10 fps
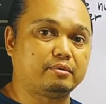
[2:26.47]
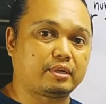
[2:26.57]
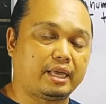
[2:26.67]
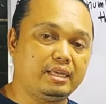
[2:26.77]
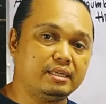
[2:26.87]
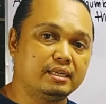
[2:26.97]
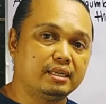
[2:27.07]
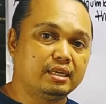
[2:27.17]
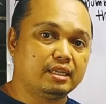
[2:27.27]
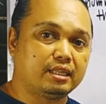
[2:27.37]
Okay,
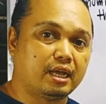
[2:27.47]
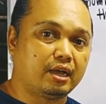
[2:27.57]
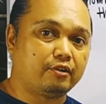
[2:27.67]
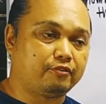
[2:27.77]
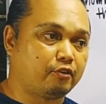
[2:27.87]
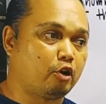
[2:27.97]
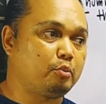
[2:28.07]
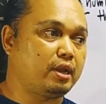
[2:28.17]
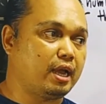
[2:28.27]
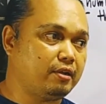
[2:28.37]
the
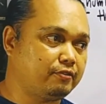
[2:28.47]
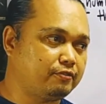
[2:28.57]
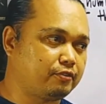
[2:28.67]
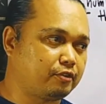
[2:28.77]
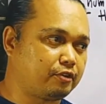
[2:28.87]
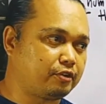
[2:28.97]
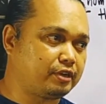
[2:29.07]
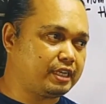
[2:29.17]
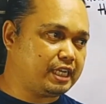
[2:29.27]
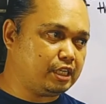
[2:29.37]
formula for
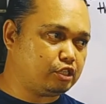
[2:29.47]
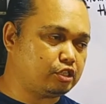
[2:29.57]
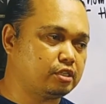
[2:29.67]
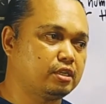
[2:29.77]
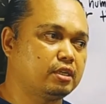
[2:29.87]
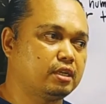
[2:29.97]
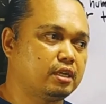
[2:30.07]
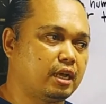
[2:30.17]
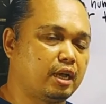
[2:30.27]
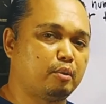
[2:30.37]
each
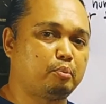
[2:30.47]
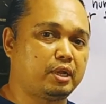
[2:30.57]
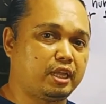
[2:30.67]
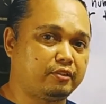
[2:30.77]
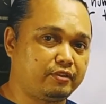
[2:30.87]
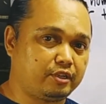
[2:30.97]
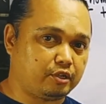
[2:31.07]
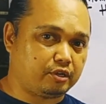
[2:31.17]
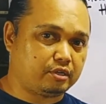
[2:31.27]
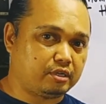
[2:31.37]
plane
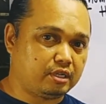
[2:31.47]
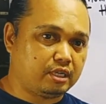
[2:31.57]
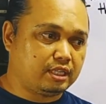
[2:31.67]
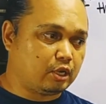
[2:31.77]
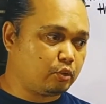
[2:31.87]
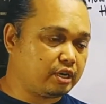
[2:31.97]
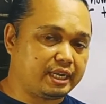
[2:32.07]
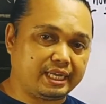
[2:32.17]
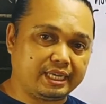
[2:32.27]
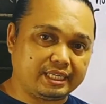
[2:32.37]
figure. We're
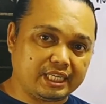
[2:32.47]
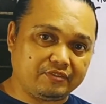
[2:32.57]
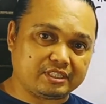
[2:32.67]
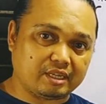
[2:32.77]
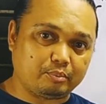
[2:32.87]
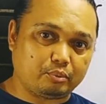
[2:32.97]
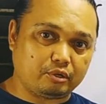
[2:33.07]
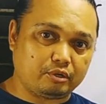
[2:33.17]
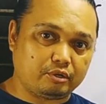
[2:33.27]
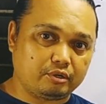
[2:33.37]
gonna give
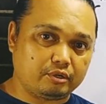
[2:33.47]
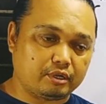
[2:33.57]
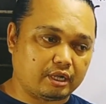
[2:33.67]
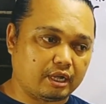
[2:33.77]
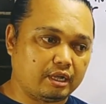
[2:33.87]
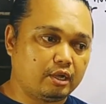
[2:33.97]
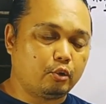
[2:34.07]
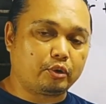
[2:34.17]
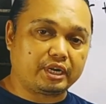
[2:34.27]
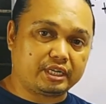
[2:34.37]
example.
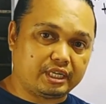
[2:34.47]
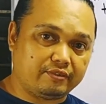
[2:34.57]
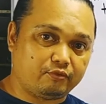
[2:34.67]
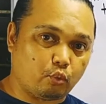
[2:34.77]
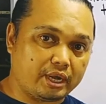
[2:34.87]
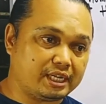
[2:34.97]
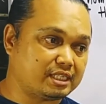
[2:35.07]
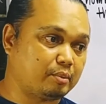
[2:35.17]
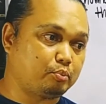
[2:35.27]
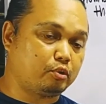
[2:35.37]
We're gonna give one
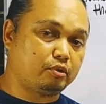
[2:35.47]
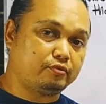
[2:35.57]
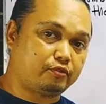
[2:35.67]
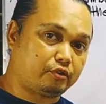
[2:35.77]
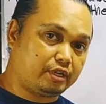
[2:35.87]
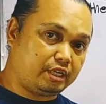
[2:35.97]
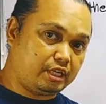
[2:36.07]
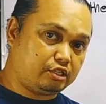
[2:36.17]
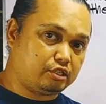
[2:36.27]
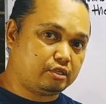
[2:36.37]
example for
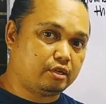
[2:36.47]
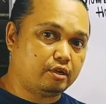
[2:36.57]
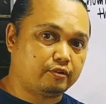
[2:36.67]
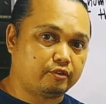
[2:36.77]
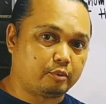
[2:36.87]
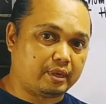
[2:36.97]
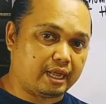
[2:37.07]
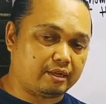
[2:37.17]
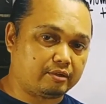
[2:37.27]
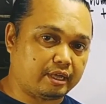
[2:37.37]
each formula.
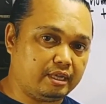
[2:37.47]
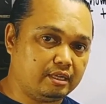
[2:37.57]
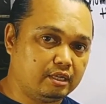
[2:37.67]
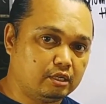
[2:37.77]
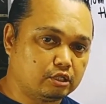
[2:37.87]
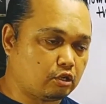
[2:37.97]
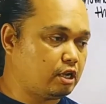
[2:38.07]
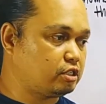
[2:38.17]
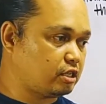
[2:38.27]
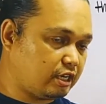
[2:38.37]
Okay, so
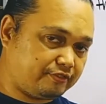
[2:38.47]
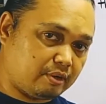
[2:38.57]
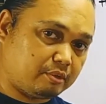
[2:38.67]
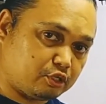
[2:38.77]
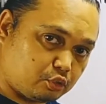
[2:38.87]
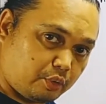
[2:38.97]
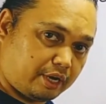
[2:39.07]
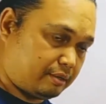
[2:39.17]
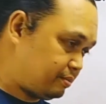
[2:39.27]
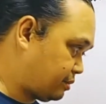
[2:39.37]
let's start from the square.